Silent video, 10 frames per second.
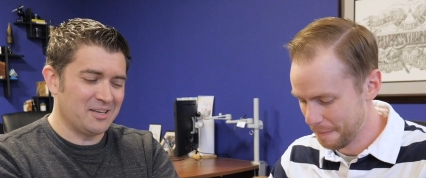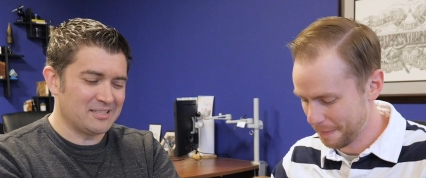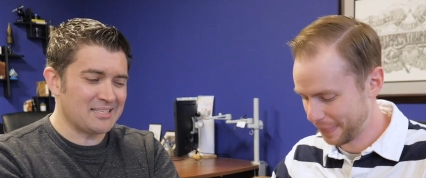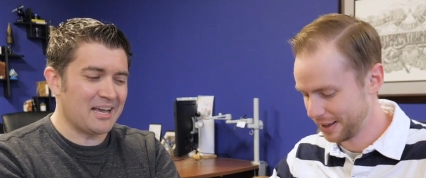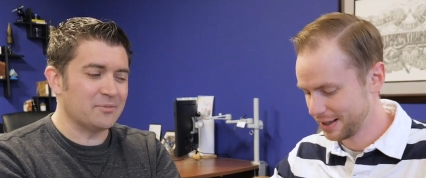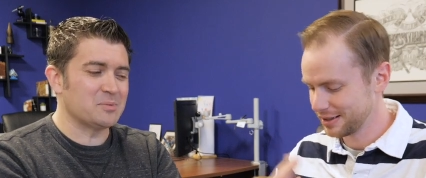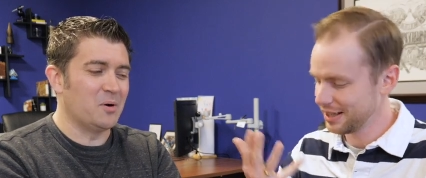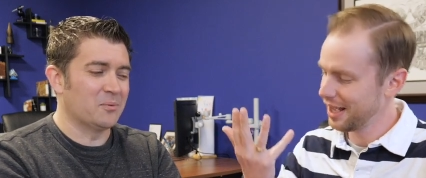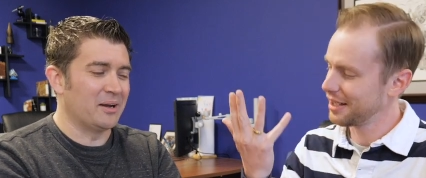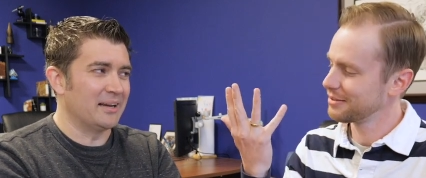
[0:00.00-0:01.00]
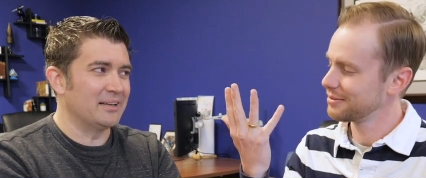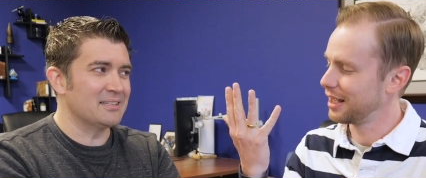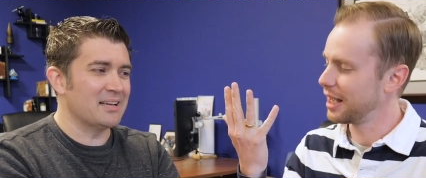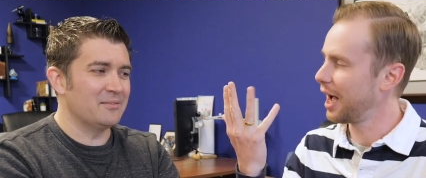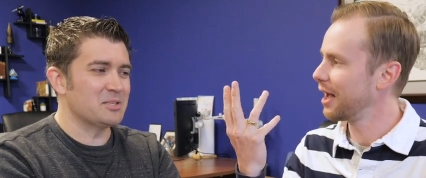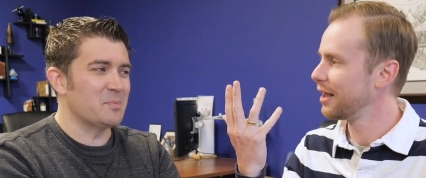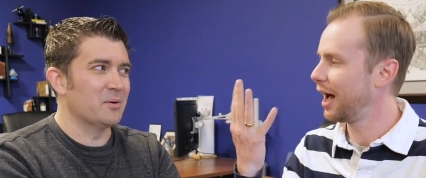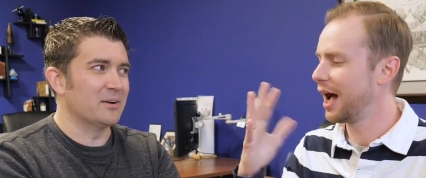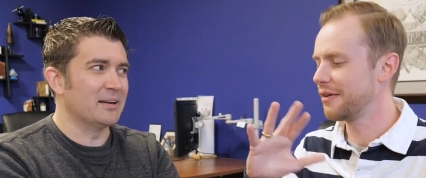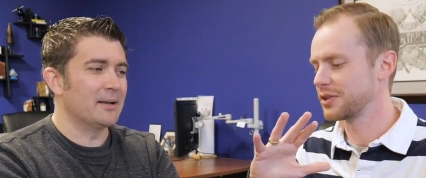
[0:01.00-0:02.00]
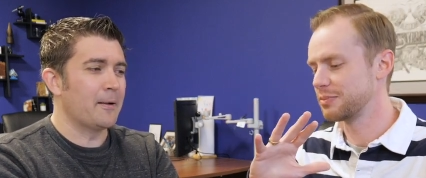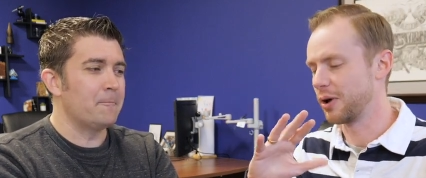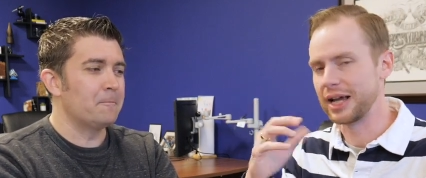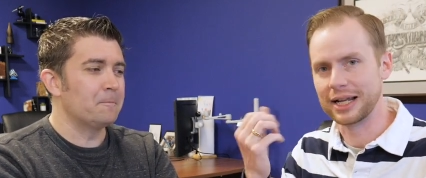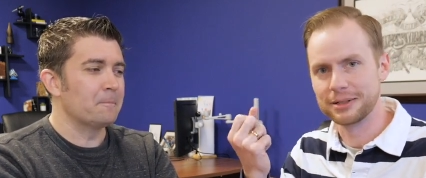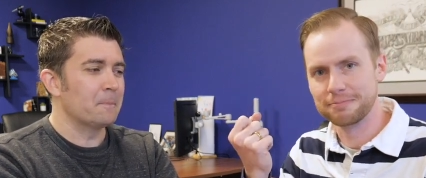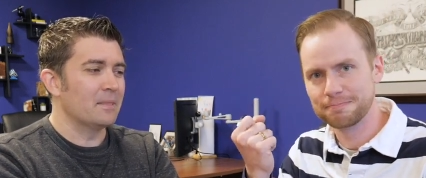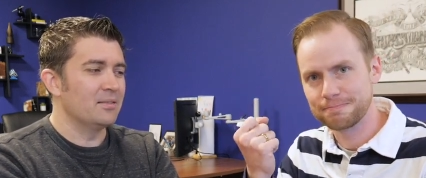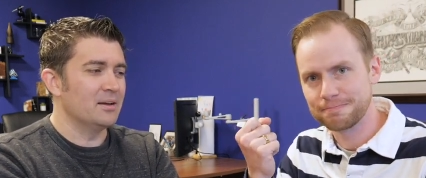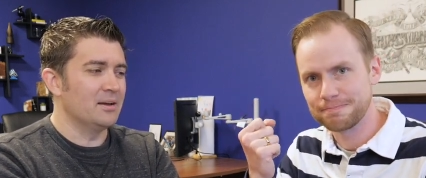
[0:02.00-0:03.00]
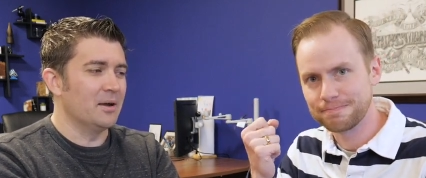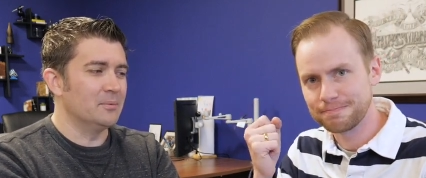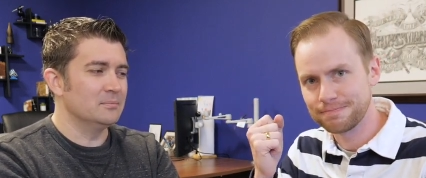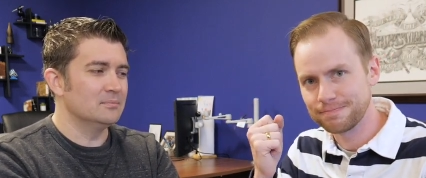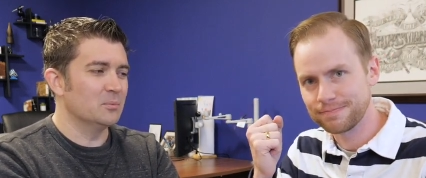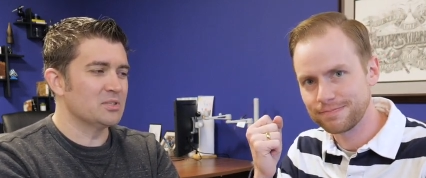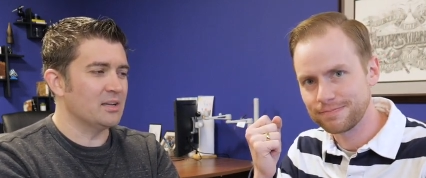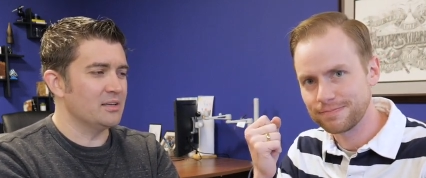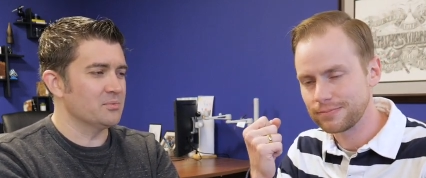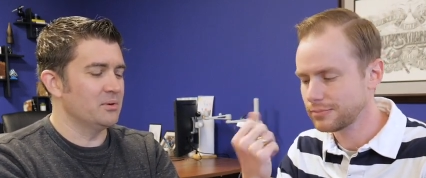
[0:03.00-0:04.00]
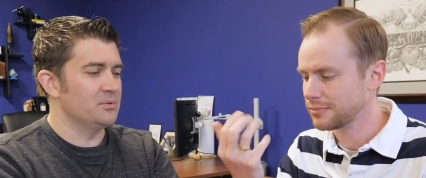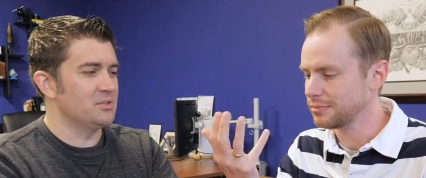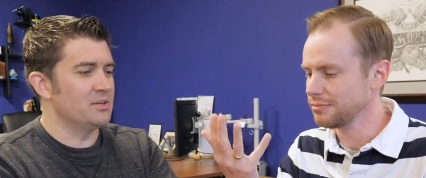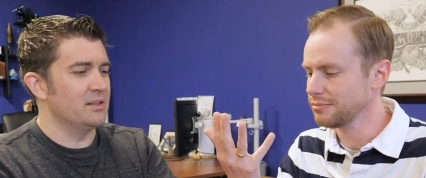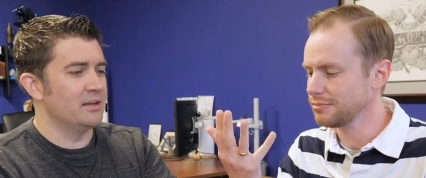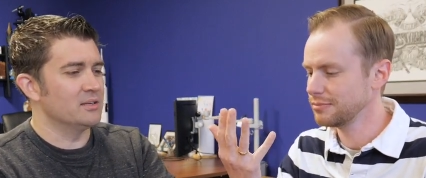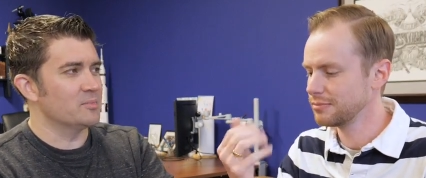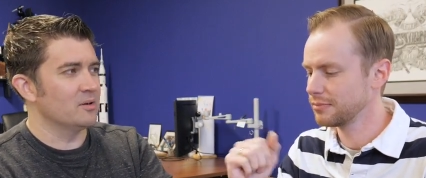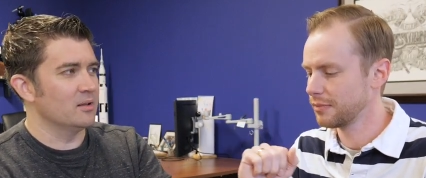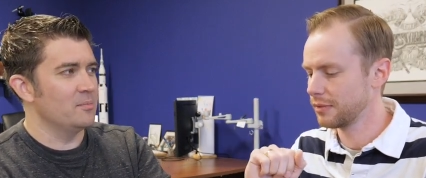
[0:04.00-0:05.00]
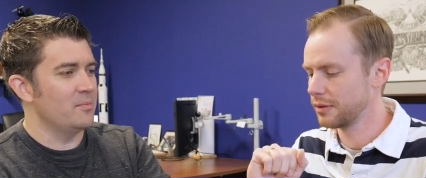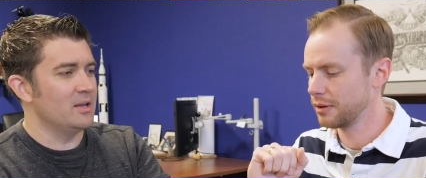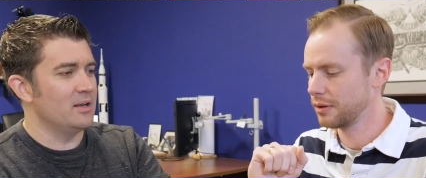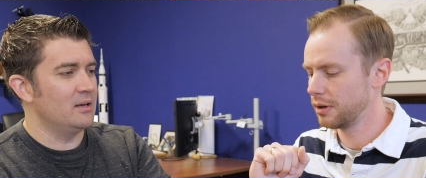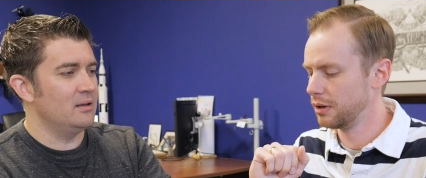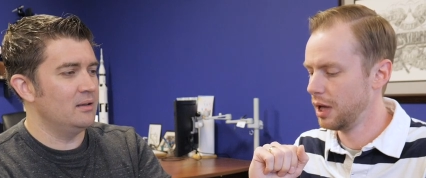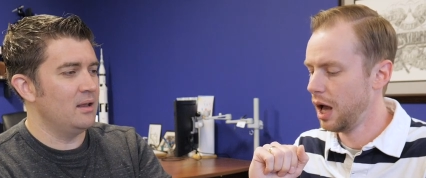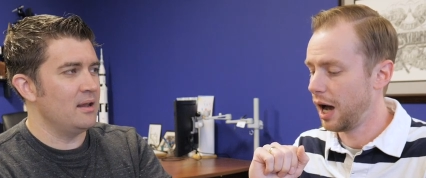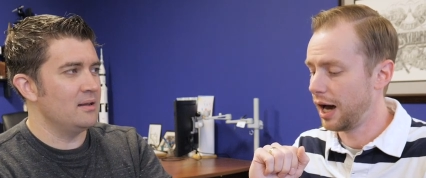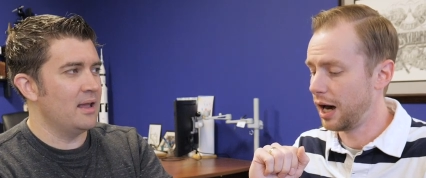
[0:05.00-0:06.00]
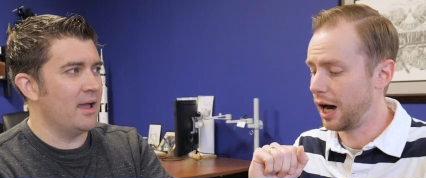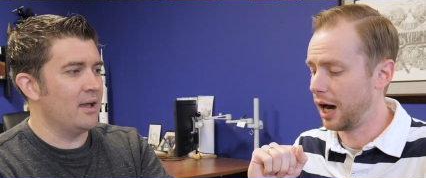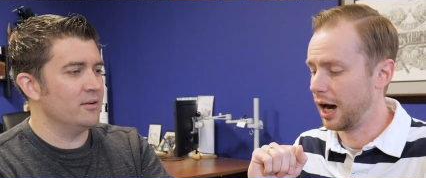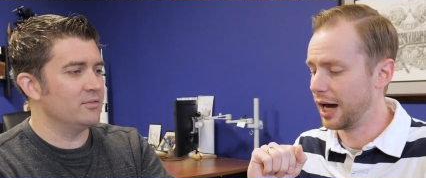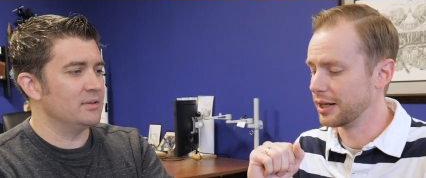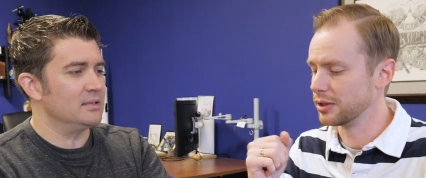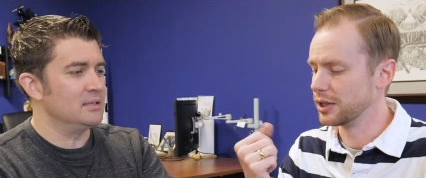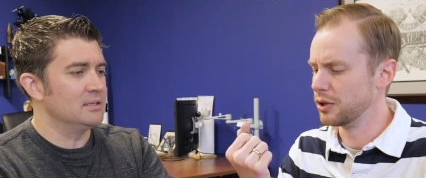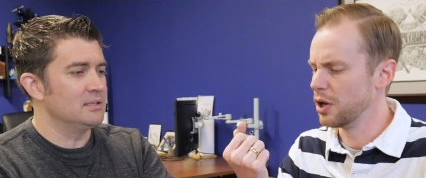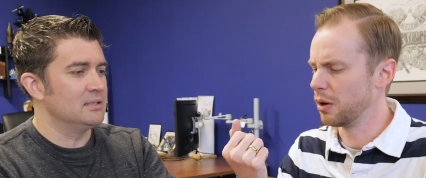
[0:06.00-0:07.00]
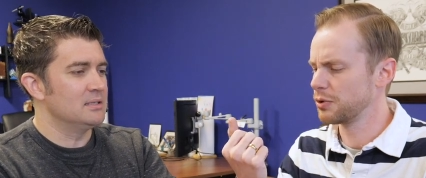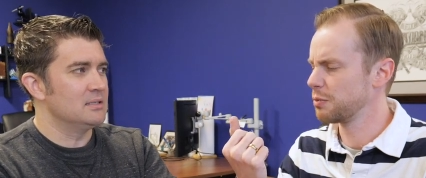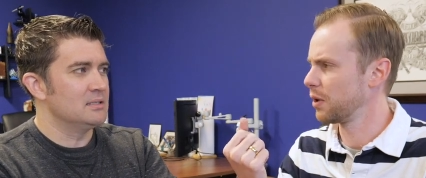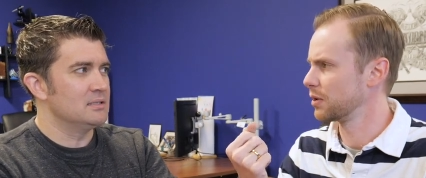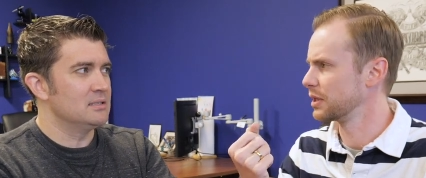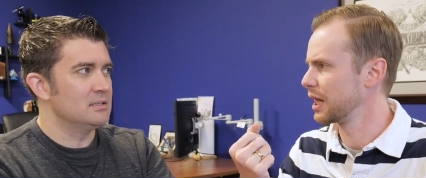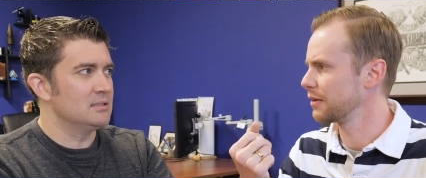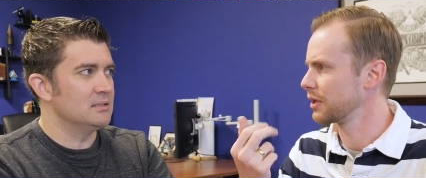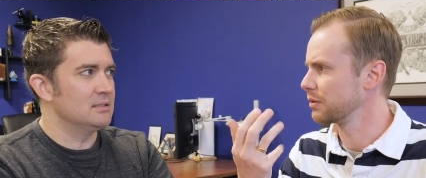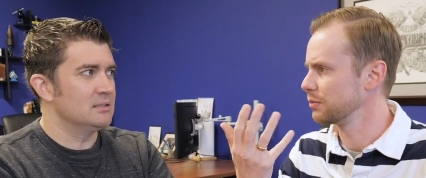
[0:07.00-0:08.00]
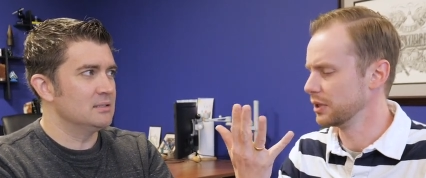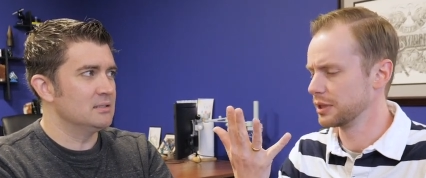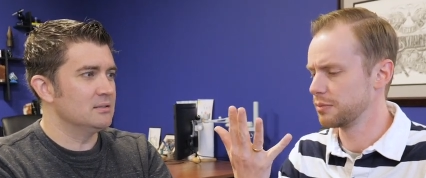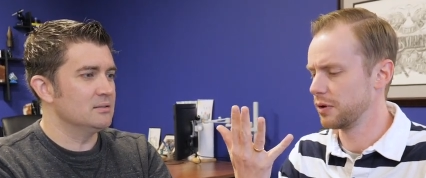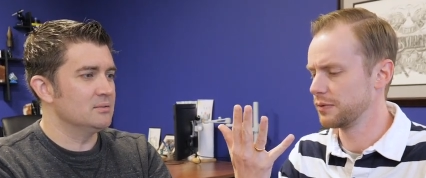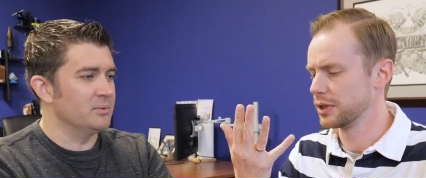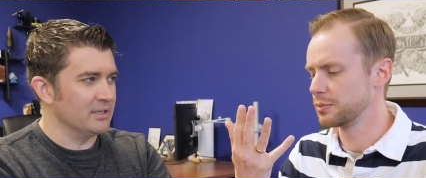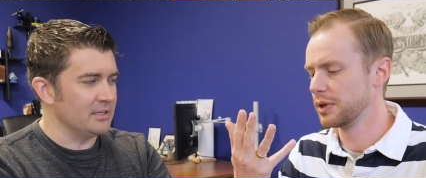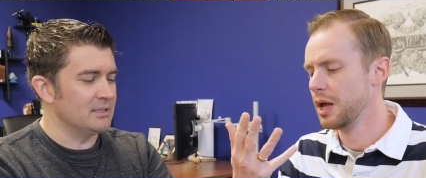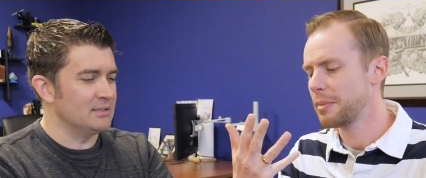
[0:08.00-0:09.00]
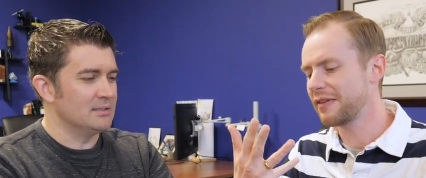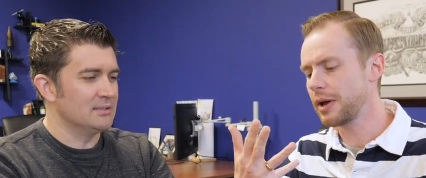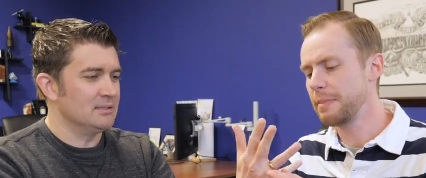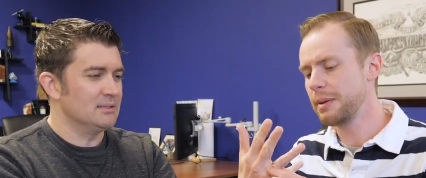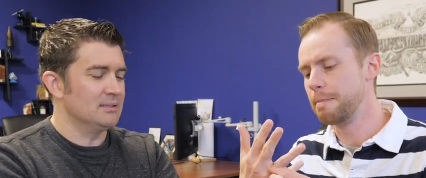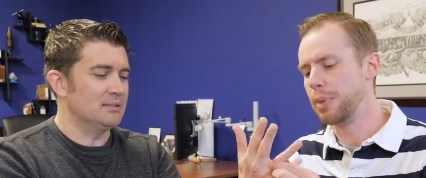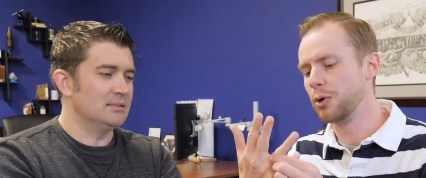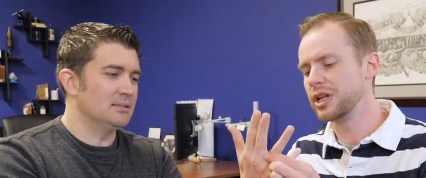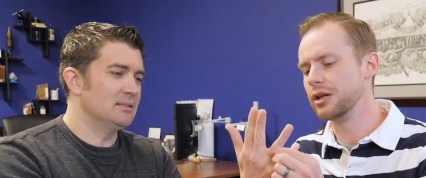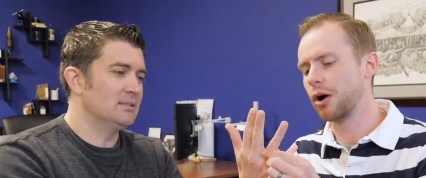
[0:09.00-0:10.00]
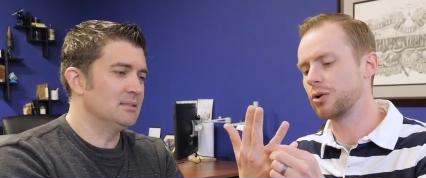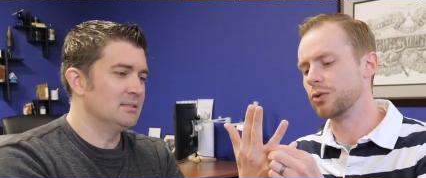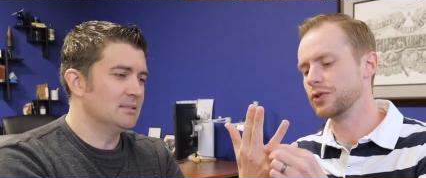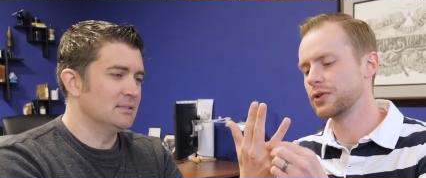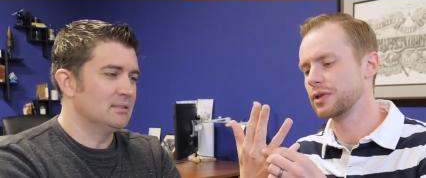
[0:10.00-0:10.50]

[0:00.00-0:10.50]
Speaker 1: fits. It's kind of a small yeah. ring. It's kind I, of a small ring. I have a small hand. There you go. What size ring would you say that
Speaker 2: is? Probably maybe an Eight and a half. I don't know. No, smaller than that. I've got really small fingers. Really? But I've got big bony knuckles.